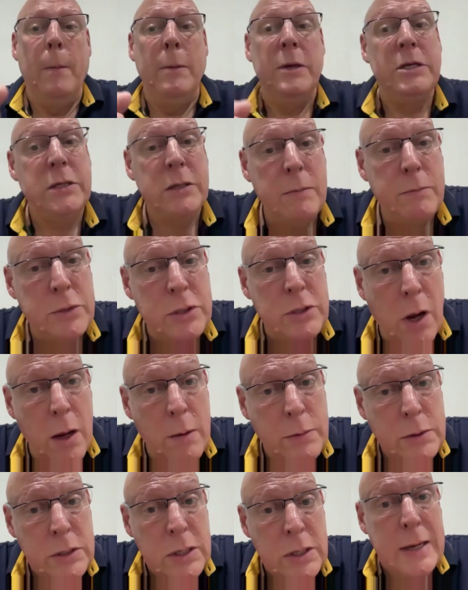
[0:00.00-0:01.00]

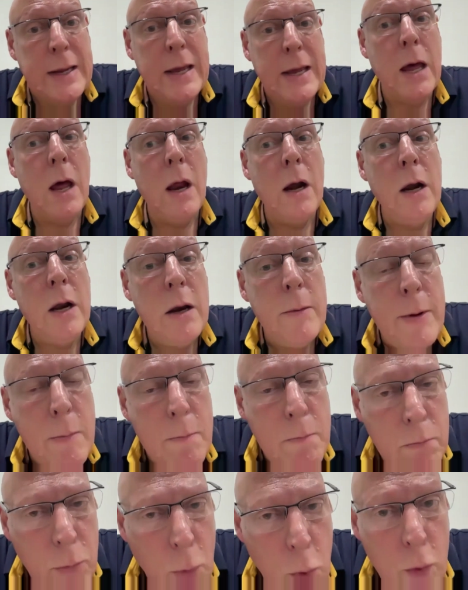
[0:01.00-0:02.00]
Sometimes a little
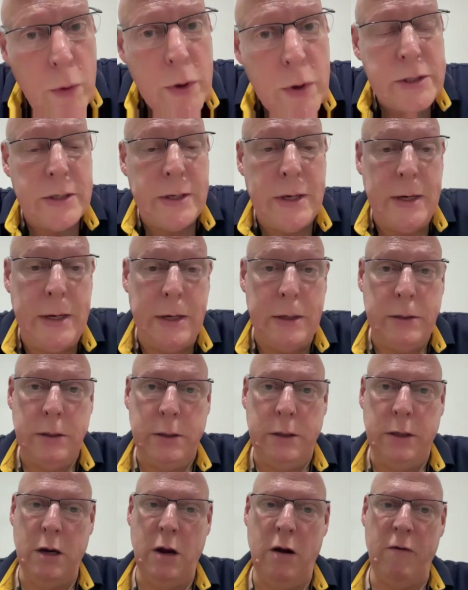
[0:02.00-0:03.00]
bit more is needed.
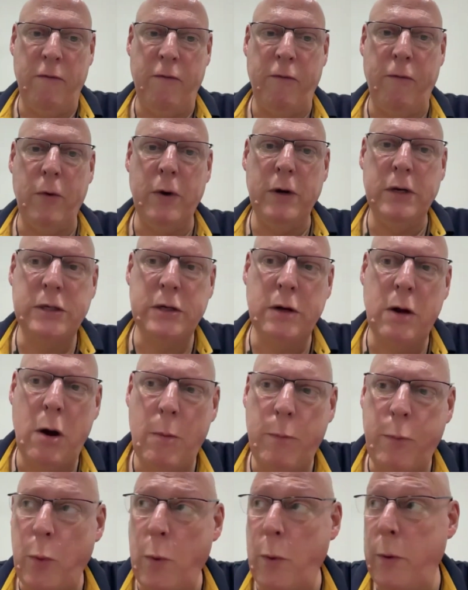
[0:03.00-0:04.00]
For
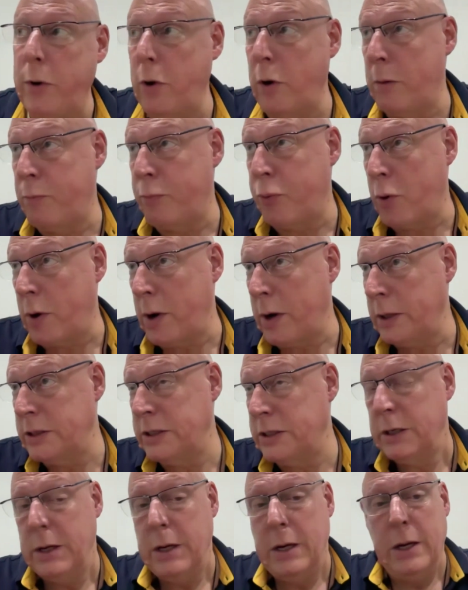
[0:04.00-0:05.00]
example, we've got a
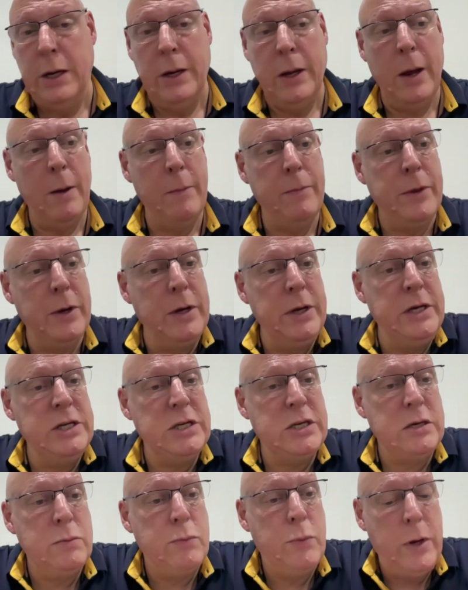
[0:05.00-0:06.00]
product that needs
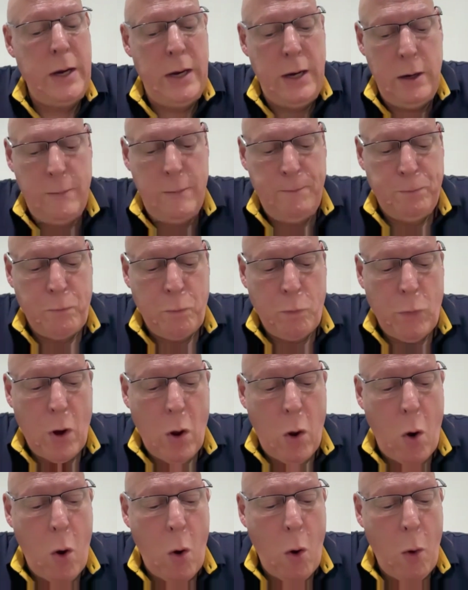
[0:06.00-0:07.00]
to be
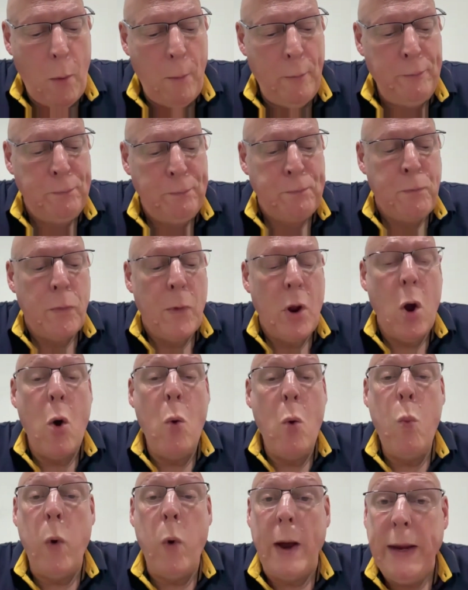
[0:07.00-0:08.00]

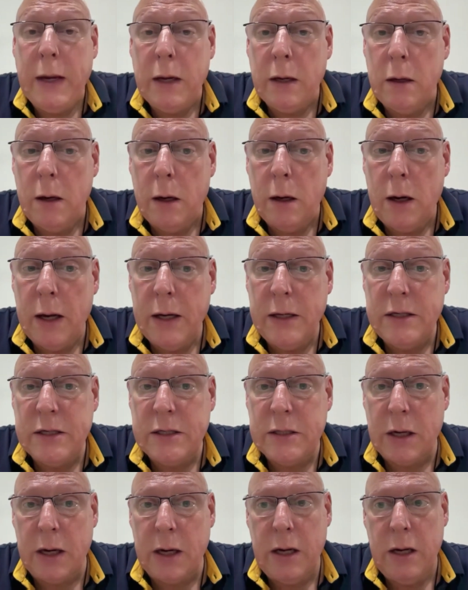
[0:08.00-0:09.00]
awake, let's
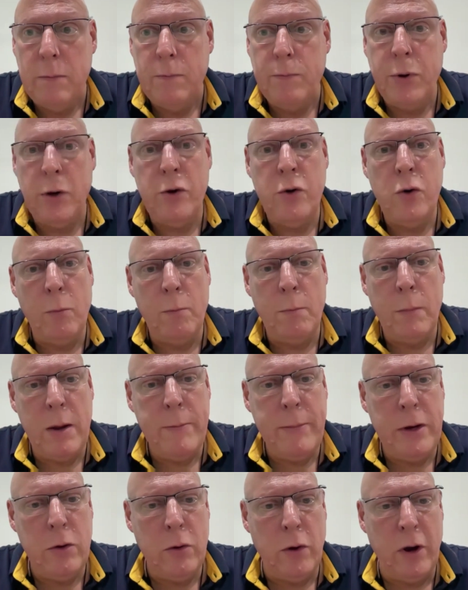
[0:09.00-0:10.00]
say, but
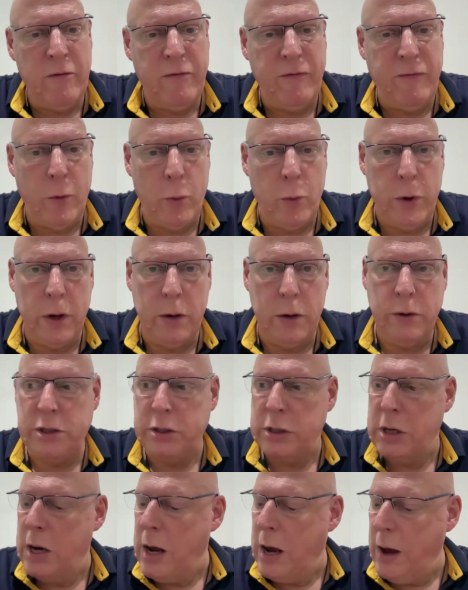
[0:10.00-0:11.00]
maybe not in full
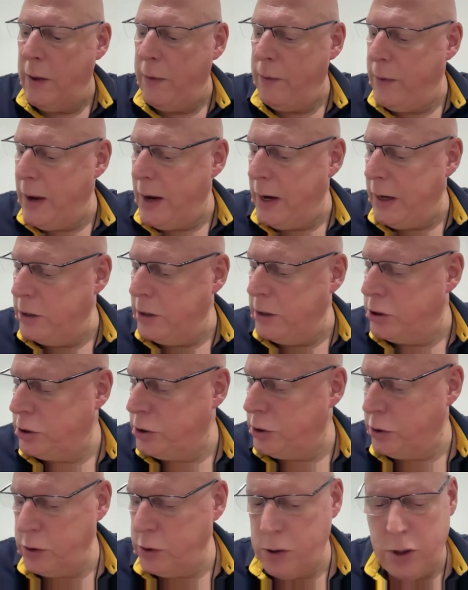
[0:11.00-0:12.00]
use, and that
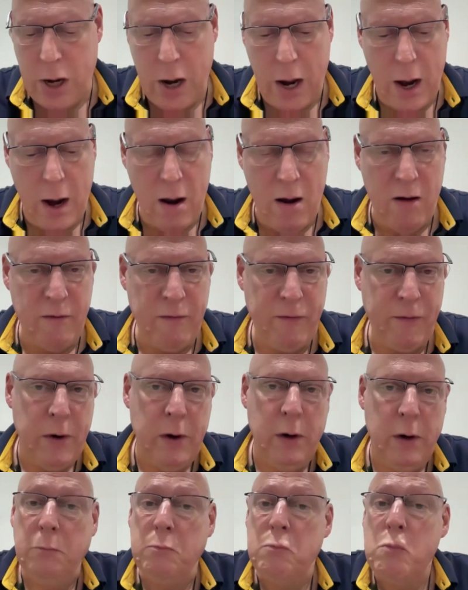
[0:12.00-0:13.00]
should have
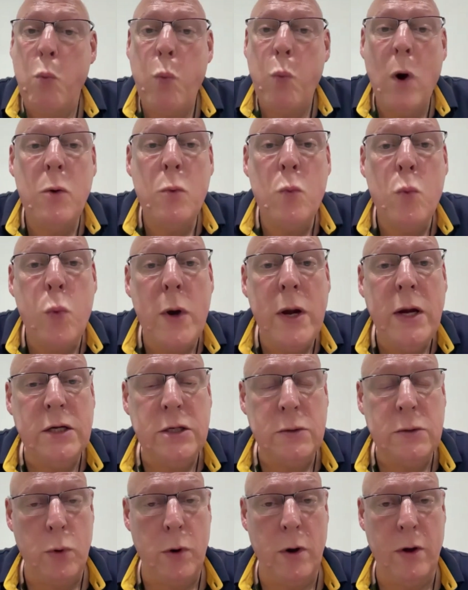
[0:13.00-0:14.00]
1
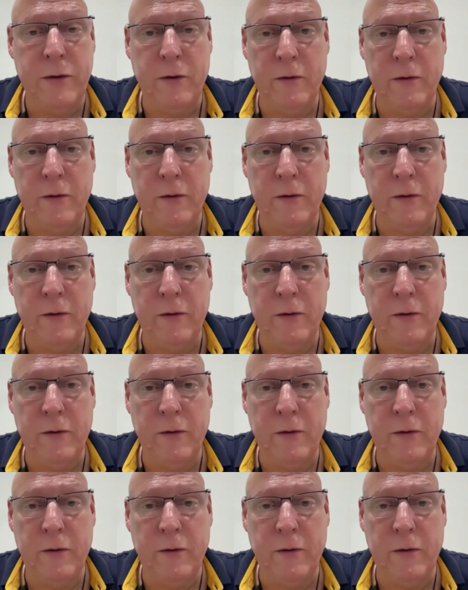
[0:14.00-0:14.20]
week's worth